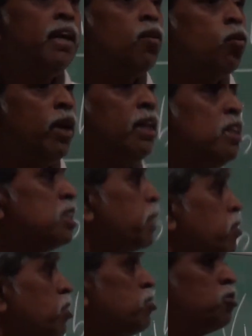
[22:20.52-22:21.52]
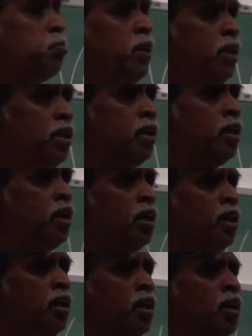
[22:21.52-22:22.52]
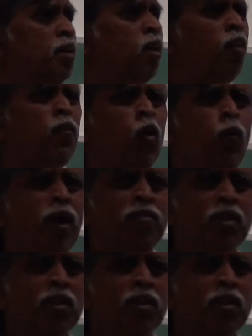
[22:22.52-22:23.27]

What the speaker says: in rotational spectroscopy? Few wave